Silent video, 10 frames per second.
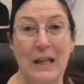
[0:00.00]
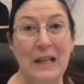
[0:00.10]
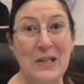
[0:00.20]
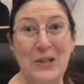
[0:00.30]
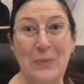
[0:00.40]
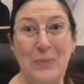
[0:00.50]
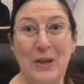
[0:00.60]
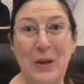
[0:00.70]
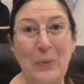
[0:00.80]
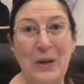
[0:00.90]
This is
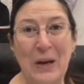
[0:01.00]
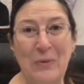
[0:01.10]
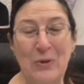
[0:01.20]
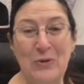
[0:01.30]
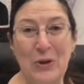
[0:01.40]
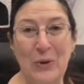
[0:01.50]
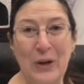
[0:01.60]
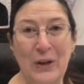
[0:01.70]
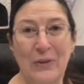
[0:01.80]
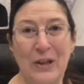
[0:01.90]
something that we have control
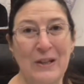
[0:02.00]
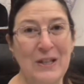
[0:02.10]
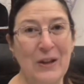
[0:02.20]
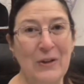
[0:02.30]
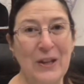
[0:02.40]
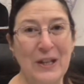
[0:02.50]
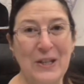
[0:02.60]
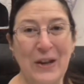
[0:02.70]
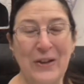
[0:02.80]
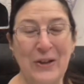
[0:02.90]
over. There's a lot of things
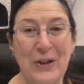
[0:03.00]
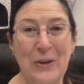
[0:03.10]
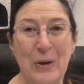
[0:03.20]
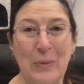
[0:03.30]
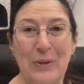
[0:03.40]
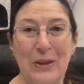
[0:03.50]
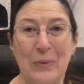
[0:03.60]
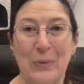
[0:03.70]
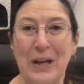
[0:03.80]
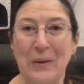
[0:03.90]
going on at the moment
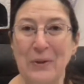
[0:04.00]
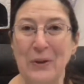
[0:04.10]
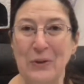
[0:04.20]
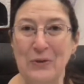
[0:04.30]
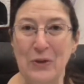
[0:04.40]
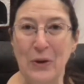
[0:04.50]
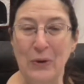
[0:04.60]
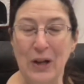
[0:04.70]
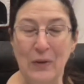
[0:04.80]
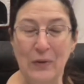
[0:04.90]
that we have no
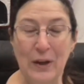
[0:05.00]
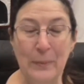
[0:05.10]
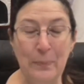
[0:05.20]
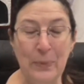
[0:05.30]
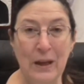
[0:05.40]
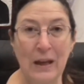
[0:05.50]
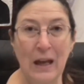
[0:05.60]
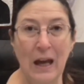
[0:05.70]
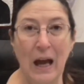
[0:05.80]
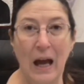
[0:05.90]
control over.
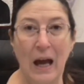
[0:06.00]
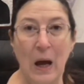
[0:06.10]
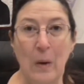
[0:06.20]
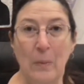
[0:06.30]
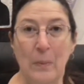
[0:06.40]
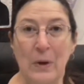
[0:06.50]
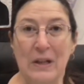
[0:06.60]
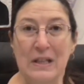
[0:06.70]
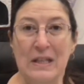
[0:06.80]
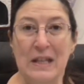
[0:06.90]

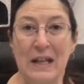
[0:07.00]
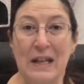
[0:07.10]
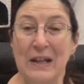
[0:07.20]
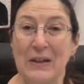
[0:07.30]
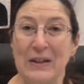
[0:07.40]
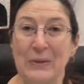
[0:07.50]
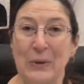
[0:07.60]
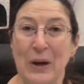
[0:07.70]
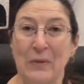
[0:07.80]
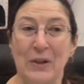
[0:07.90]
But we
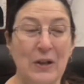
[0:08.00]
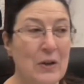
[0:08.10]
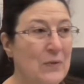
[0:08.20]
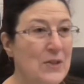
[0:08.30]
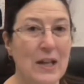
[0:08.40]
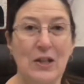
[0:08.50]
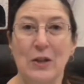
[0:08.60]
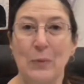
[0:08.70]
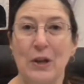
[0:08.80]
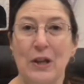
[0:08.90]
were having a conversation
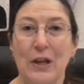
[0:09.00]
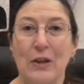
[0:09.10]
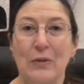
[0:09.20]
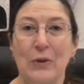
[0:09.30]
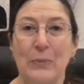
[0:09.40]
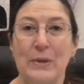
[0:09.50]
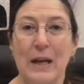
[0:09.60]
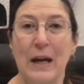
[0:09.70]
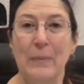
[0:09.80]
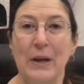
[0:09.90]
in one of the other groups
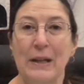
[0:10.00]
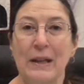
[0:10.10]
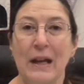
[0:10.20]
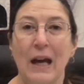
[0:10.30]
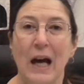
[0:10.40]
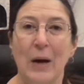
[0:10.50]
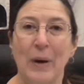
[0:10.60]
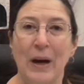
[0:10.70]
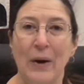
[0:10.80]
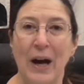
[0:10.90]
that I'm in
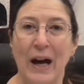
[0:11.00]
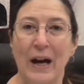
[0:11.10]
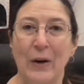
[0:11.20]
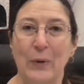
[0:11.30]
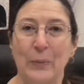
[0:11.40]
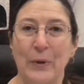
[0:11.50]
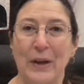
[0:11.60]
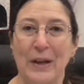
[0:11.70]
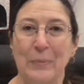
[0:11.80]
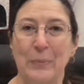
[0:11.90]
about how
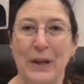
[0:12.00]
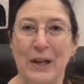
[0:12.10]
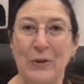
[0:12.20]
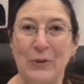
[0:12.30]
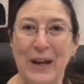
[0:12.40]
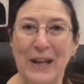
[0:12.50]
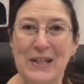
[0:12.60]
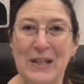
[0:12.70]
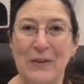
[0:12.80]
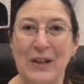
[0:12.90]
being
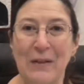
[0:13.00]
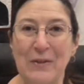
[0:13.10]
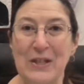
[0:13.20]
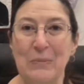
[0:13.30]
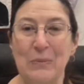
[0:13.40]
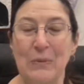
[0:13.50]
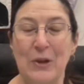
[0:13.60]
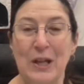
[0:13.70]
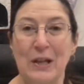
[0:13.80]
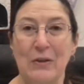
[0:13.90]
creative and having
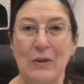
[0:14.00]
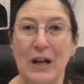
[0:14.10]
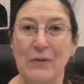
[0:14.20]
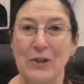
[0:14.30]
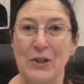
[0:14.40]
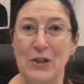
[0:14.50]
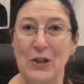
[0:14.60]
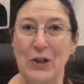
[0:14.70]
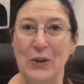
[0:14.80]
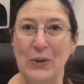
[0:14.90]
something crafty to
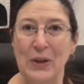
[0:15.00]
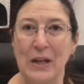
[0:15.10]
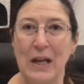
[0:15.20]
do